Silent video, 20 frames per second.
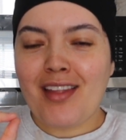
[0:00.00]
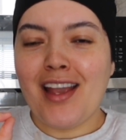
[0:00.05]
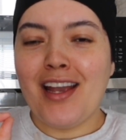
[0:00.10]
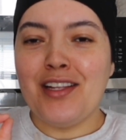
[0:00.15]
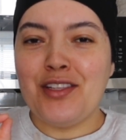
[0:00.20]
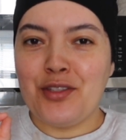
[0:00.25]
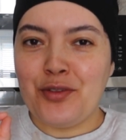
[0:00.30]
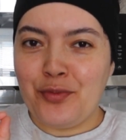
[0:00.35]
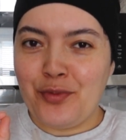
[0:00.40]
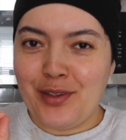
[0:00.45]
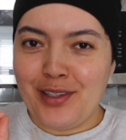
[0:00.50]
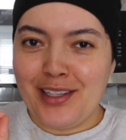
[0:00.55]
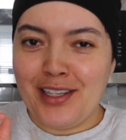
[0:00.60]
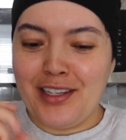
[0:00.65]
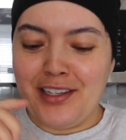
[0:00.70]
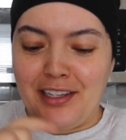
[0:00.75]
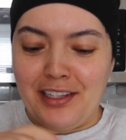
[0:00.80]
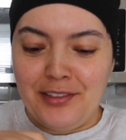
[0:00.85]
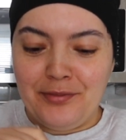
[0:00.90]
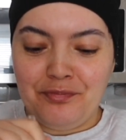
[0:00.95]
it's really
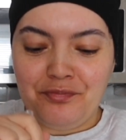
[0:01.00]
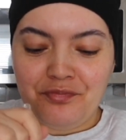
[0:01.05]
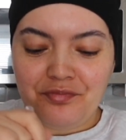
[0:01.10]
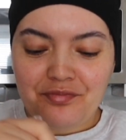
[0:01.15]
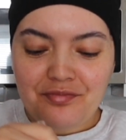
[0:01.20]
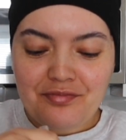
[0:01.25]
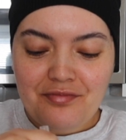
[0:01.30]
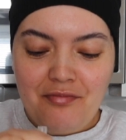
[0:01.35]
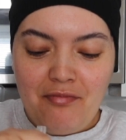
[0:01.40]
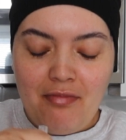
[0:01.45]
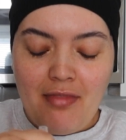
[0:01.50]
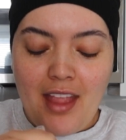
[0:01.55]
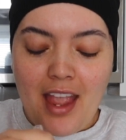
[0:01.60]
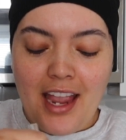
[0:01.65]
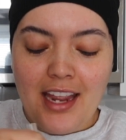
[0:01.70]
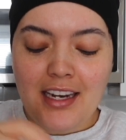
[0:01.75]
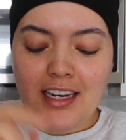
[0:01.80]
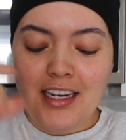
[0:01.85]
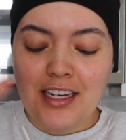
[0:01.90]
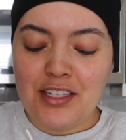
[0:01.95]
good
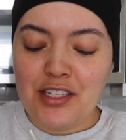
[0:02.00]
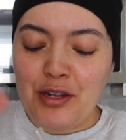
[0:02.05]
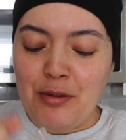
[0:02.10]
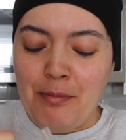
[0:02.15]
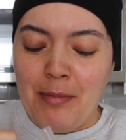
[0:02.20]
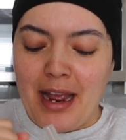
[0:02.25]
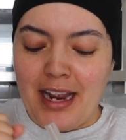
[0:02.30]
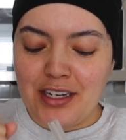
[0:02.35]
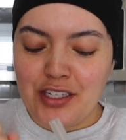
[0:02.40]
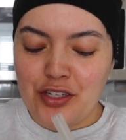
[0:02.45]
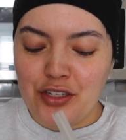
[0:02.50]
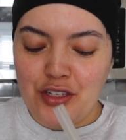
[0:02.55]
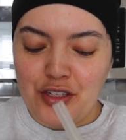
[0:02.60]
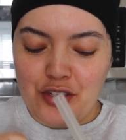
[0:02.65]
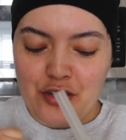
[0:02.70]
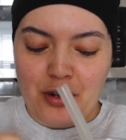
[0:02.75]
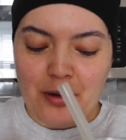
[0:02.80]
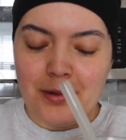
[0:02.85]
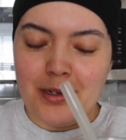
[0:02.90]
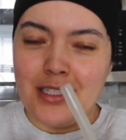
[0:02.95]
I needed to mash the
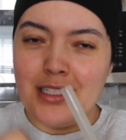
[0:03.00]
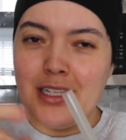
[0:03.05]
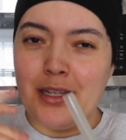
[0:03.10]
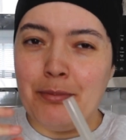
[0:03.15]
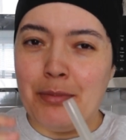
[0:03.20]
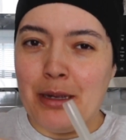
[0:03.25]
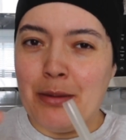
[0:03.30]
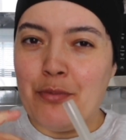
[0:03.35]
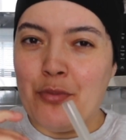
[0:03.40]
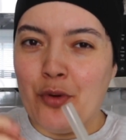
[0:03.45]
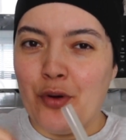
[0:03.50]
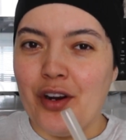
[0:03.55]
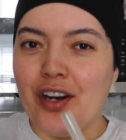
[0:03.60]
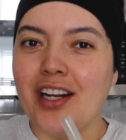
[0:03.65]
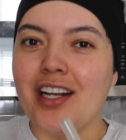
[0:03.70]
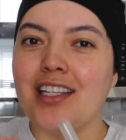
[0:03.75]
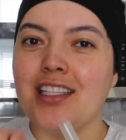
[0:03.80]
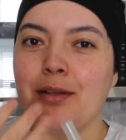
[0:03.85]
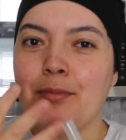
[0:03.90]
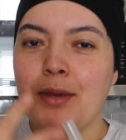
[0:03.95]
strawberries a bit more
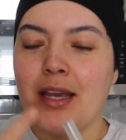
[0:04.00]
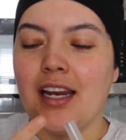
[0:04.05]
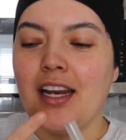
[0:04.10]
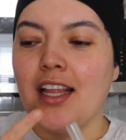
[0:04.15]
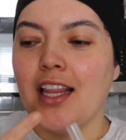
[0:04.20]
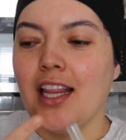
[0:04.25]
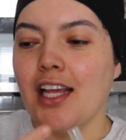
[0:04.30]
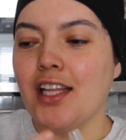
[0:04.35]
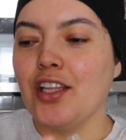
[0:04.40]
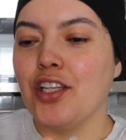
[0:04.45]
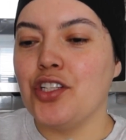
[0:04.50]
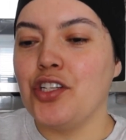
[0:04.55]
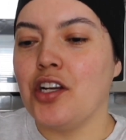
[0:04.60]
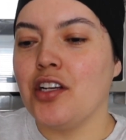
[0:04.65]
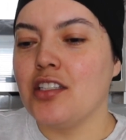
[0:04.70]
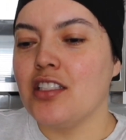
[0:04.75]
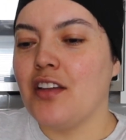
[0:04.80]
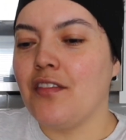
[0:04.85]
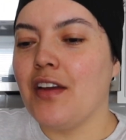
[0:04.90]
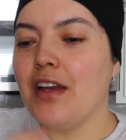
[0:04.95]
because I'm getting like the
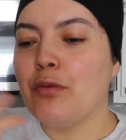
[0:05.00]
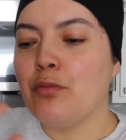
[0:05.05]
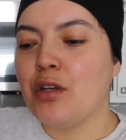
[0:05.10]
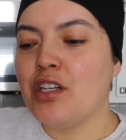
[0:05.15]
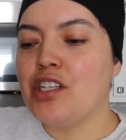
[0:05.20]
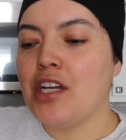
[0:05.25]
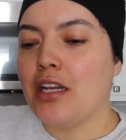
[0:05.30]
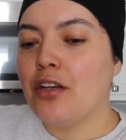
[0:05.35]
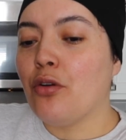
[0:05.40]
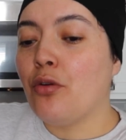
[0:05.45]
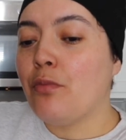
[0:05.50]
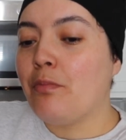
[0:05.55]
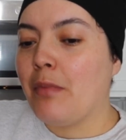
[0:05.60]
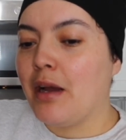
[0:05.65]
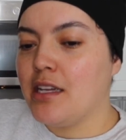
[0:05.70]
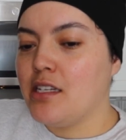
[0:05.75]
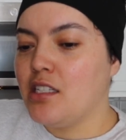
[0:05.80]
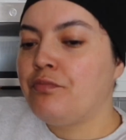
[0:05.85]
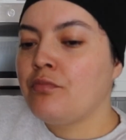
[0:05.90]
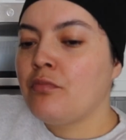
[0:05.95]
chunks of it, which I don't
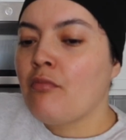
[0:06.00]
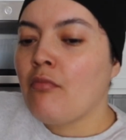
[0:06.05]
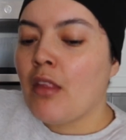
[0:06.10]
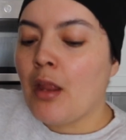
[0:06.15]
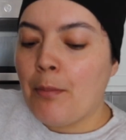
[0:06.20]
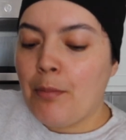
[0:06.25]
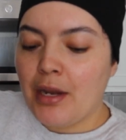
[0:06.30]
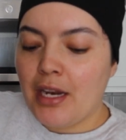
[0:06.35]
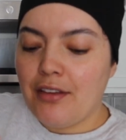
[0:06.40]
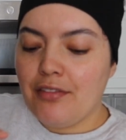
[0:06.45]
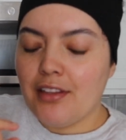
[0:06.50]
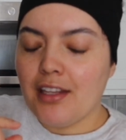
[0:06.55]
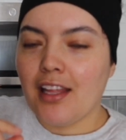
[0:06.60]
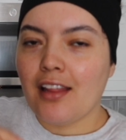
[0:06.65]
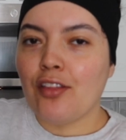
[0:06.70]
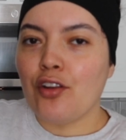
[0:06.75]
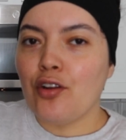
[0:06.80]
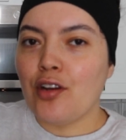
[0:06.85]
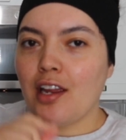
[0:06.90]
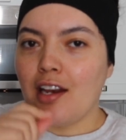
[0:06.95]
mind, but I feel
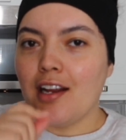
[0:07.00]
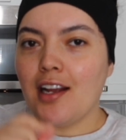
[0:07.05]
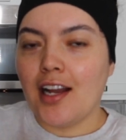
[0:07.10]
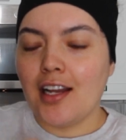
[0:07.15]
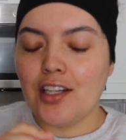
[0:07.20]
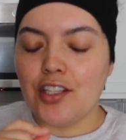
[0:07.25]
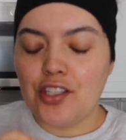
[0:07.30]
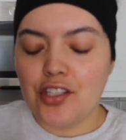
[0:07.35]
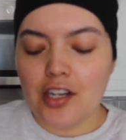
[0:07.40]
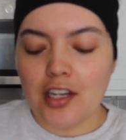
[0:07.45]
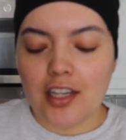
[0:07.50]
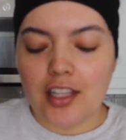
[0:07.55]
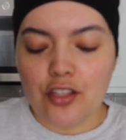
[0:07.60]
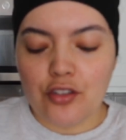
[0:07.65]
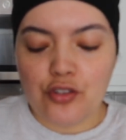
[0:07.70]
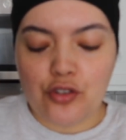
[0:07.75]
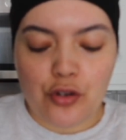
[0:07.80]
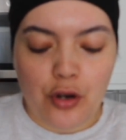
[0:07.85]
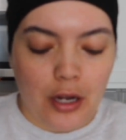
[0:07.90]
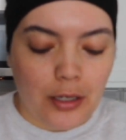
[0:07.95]
like they're getting kind of stuck in the
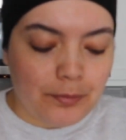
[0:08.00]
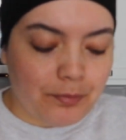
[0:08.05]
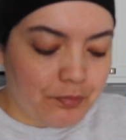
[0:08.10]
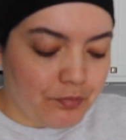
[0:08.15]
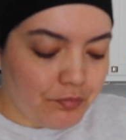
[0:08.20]
straw.